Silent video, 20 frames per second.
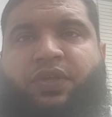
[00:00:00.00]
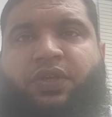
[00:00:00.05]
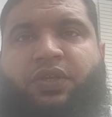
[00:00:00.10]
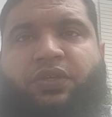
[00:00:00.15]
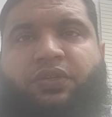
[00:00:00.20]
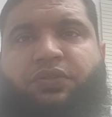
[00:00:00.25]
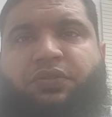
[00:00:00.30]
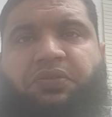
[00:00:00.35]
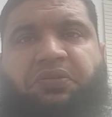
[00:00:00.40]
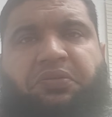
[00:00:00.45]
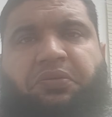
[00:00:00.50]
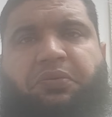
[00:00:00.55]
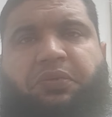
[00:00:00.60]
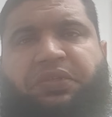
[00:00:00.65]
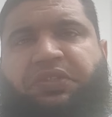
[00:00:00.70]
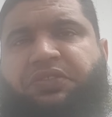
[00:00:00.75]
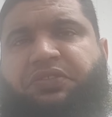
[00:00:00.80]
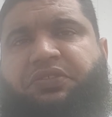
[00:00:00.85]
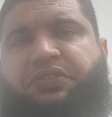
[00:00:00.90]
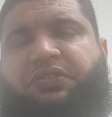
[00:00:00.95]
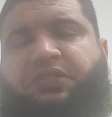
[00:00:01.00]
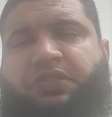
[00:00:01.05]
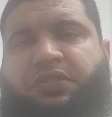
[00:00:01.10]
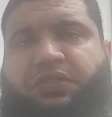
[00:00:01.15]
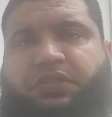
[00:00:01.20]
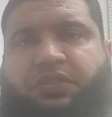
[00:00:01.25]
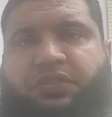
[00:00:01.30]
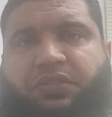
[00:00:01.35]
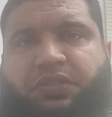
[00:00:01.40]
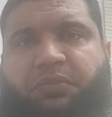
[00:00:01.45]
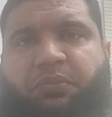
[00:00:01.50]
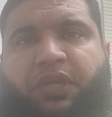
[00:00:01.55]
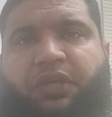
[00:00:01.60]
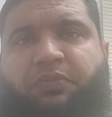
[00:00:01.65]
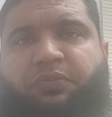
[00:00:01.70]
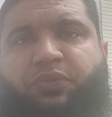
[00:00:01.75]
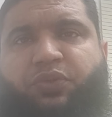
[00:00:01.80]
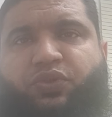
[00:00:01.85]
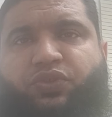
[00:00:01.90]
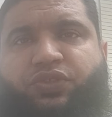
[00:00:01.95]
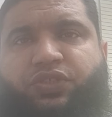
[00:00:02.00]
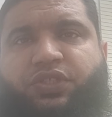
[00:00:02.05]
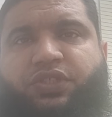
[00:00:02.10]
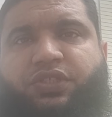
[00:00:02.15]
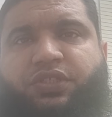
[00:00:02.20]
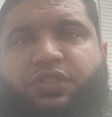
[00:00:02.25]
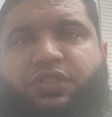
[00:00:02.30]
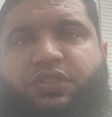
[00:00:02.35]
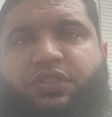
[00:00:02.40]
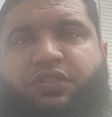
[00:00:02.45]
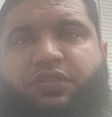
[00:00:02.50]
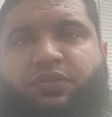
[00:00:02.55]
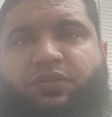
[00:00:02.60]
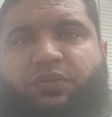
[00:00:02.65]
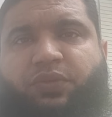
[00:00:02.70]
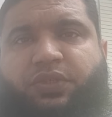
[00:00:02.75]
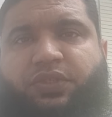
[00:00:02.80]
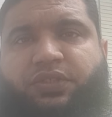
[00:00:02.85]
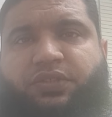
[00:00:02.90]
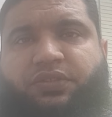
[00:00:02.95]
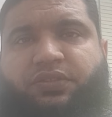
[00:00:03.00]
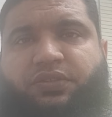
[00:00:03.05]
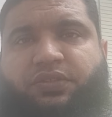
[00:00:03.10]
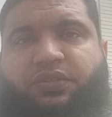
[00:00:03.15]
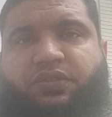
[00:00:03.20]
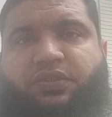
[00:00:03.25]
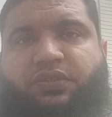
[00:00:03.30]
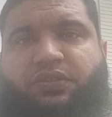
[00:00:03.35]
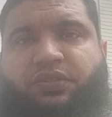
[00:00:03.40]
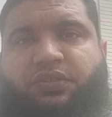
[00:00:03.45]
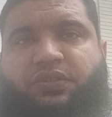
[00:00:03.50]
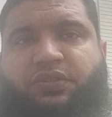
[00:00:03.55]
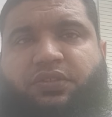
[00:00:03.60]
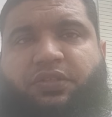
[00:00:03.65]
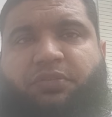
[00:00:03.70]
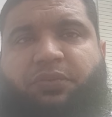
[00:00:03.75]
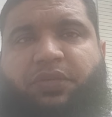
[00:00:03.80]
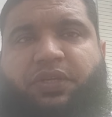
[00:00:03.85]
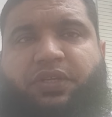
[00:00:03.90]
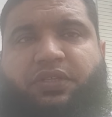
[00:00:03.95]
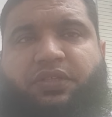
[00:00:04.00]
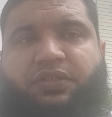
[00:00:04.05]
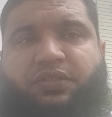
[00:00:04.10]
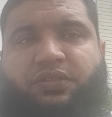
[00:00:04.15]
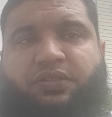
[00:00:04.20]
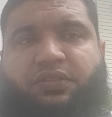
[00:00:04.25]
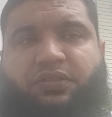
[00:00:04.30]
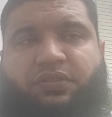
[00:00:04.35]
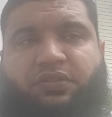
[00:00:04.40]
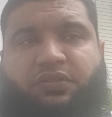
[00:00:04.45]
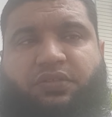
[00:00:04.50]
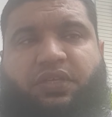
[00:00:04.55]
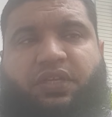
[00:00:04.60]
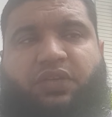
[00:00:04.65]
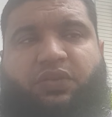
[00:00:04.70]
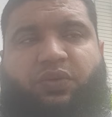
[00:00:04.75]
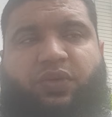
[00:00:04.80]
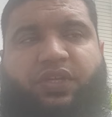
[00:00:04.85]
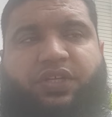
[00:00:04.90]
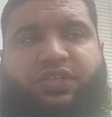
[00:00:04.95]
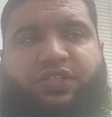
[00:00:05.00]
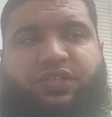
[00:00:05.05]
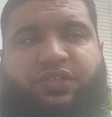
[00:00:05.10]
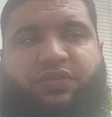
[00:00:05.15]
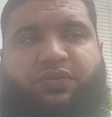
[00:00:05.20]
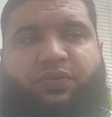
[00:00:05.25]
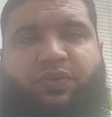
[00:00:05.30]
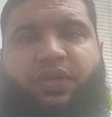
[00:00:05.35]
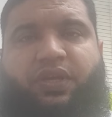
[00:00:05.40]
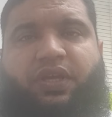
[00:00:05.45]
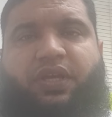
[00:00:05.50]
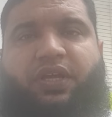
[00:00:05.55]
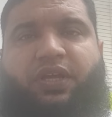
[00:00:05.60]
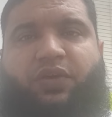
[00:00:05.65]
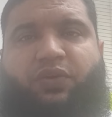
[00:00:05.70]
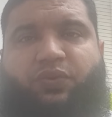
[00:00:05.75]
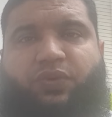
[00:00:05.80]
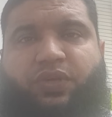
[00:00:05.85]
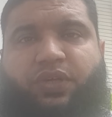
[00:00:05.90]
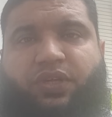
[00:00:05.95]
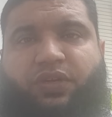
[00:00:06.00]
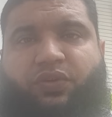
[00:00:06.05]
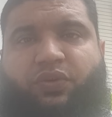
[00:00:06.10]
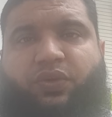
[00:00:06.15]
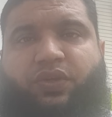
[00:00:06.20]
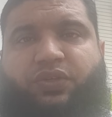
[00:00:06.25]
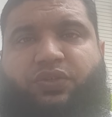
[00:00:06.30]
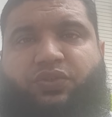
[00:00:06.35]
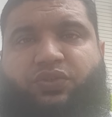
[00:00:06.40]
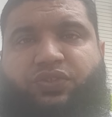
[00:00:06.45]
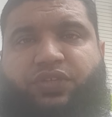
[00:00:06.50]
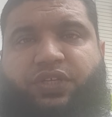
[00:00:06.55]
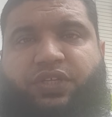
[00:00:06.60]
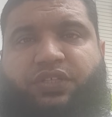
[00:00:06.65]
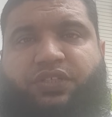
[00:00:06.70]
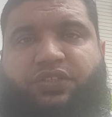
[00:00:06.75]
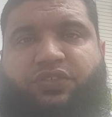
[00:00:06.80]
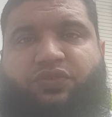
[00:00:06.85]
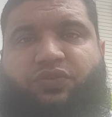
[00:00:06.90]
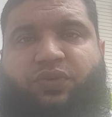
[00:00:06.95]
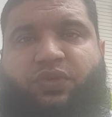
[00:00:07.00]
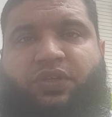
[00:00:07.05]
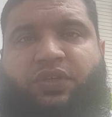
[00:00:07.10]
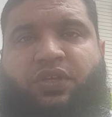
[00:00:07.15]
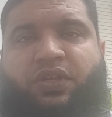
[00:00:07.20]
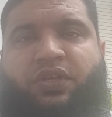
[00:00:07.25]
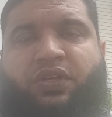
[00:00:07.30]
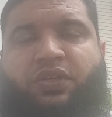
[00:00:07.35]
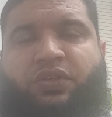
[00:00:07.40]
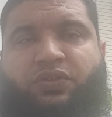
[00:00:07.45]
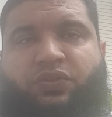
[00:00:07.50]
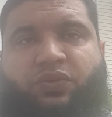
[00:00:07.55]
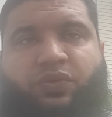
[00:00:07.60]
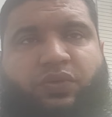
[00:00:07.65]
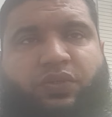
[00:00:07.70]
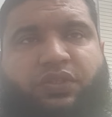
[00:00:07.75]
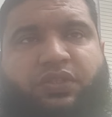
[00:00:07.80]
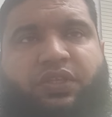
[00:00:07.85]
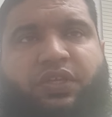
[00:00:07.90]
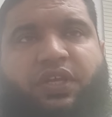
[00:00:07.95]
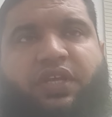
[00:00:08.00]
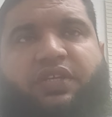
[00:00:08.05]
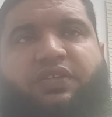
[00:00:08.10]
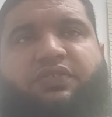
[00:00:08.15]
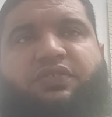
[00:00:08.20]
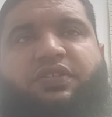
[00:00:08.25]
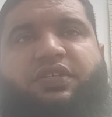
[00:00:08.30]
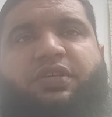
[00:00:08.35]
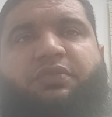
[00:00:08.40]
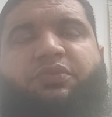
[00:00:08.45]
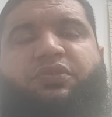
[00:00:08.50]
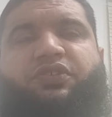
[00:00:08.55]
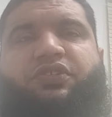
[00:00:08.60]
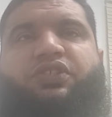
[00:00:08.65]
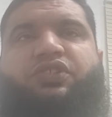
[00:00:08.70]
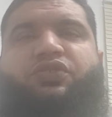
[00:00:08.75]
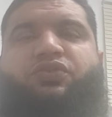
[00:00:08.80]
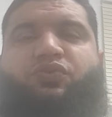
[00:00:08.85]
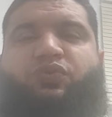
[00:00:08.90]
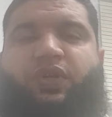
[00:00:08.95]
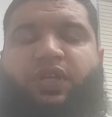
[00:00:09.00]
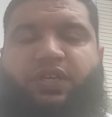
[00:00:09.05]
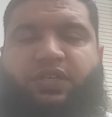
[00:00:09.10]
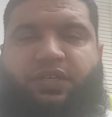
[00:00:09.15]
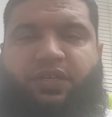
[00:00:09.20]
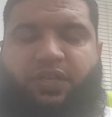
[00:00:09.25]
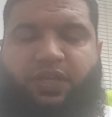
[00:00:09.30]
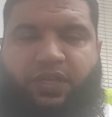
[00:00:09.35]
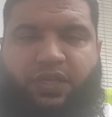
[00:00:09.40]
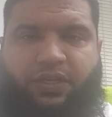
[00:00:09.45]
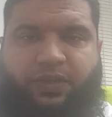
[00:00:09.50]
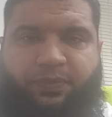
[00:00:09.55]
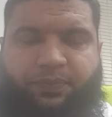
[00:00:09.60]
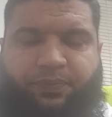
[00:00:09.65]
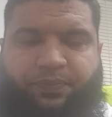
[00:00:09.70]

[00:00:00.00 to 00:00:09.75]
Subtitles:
So what is the main procedure, what is the main calculation way how we are going to check this one? So in the ASTM C289,